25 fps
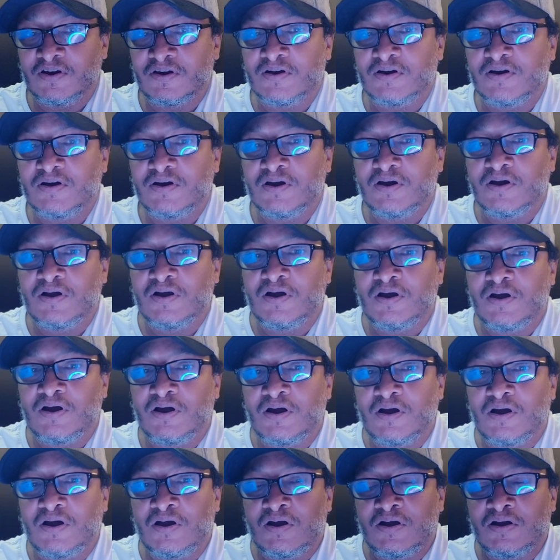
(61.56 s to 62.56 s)
are
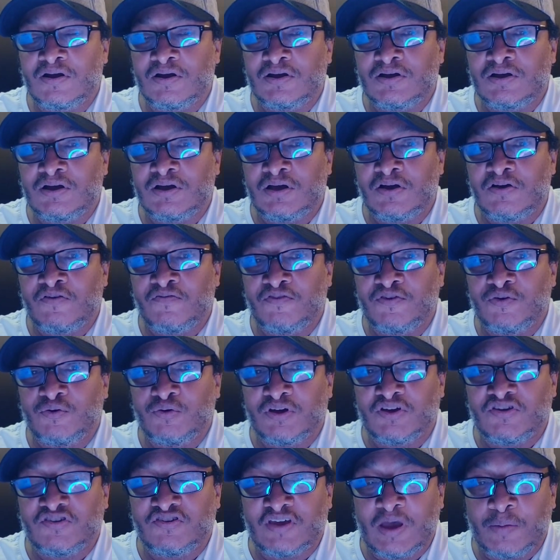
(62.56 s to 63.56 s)
a
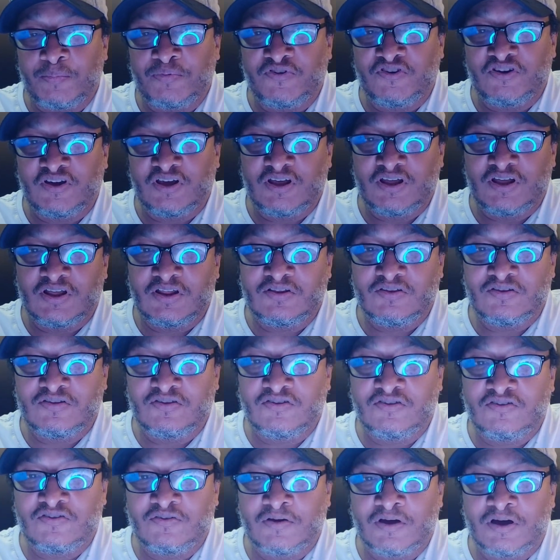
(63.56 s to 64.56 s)
few
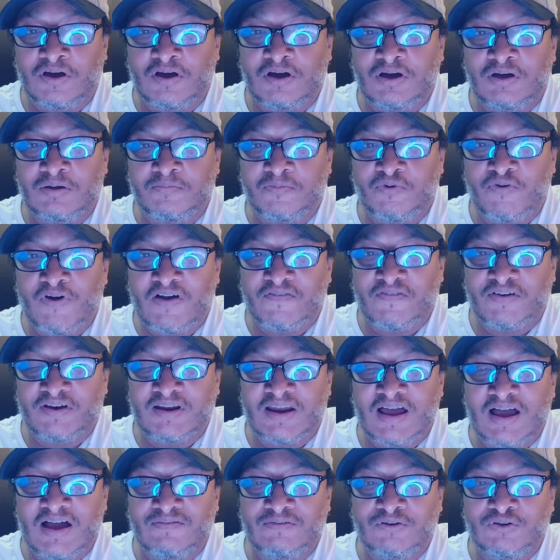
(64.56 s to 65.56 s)
exceptions,
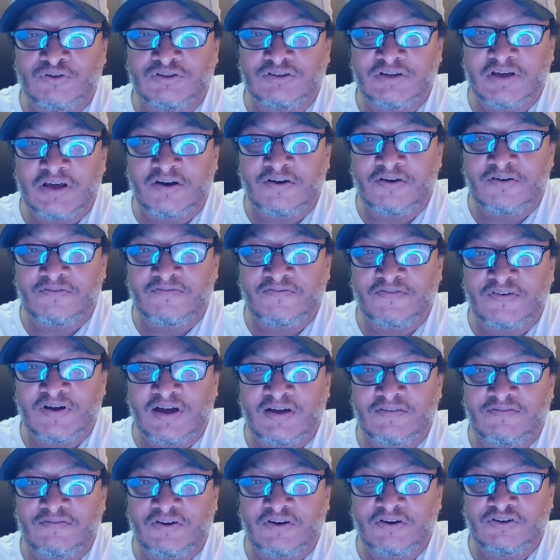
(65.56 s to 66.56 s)
graphic novels that are
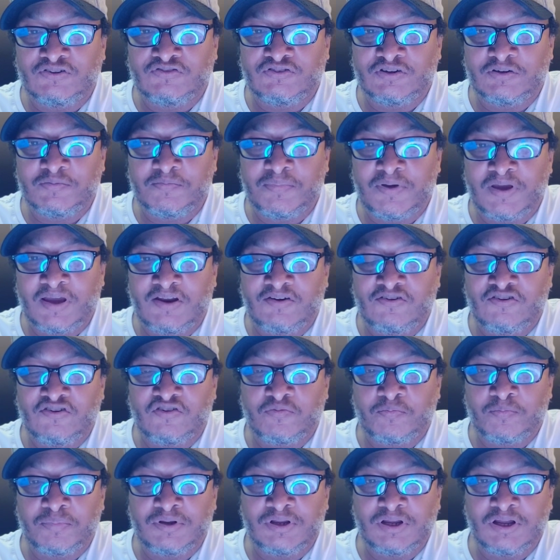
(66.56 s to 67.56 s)
500
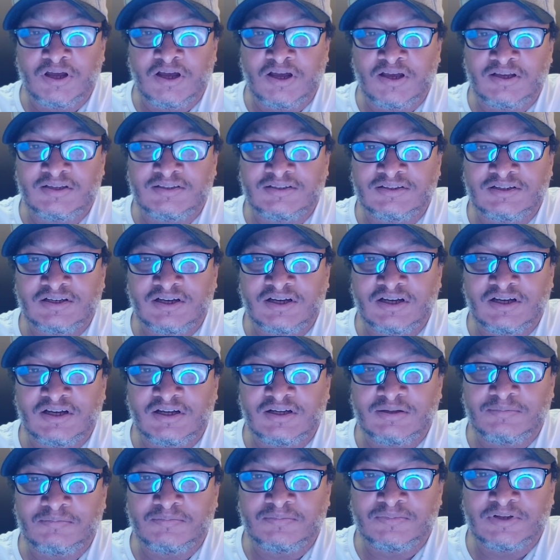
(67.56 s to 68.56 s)
pages plus
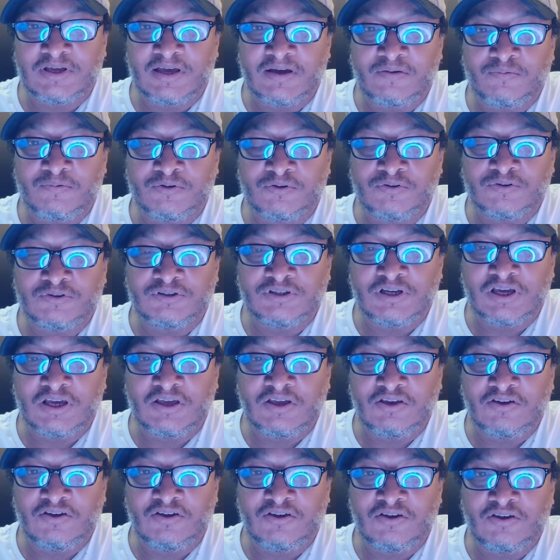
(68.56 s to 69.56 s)
that will
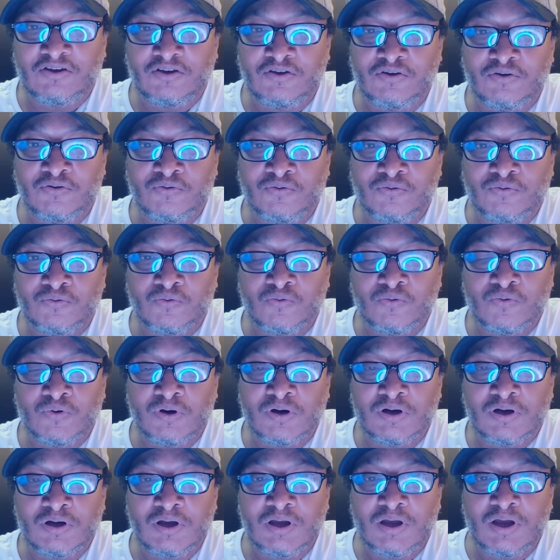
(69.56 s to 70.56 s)
take
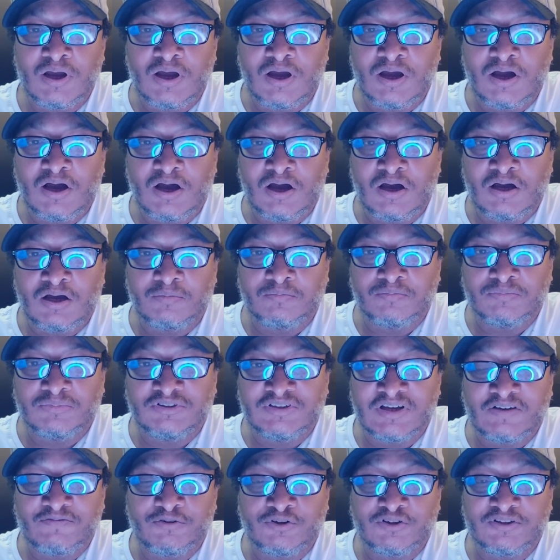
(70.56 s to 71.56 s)
you
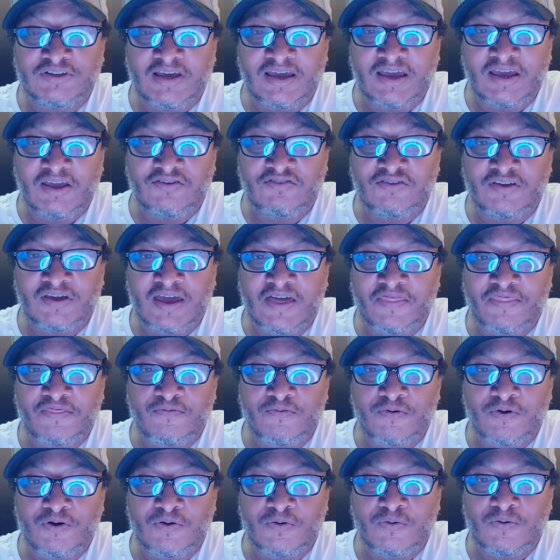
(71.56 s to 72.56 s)
several days to get
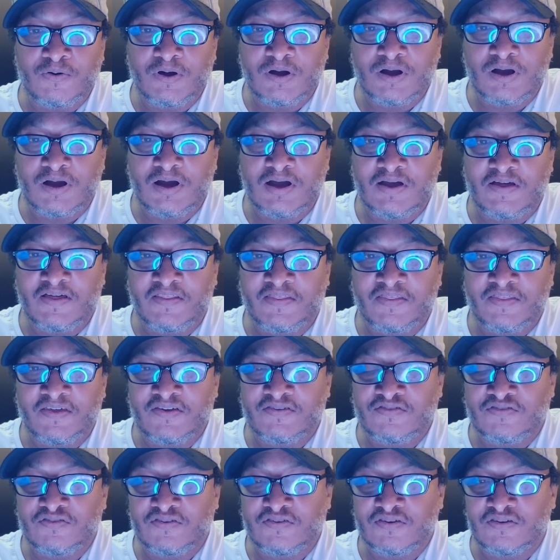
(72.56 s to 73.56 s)
through.
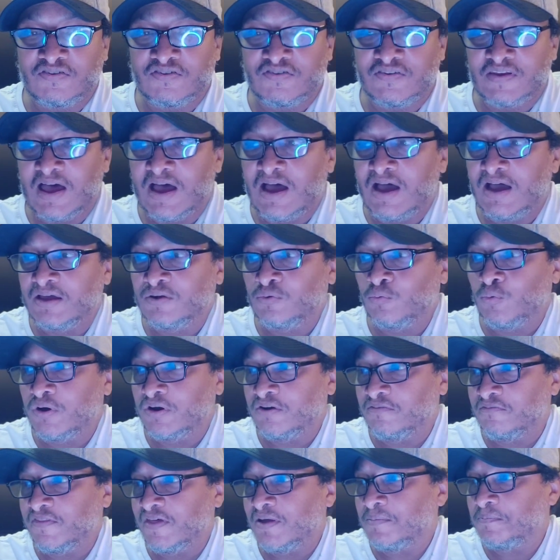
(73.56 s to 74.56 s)
This is not
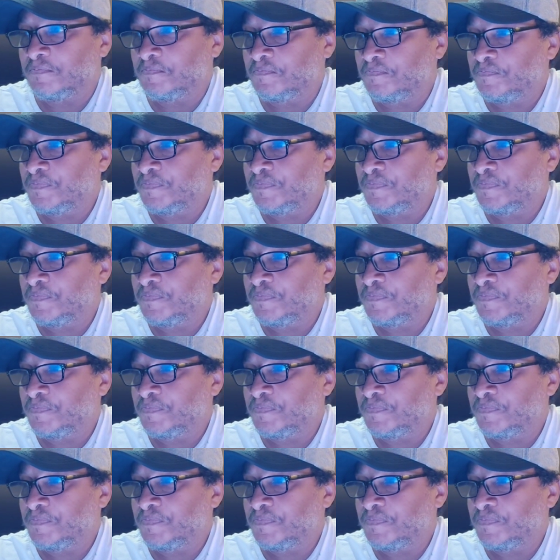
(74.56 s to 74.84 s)
one of them.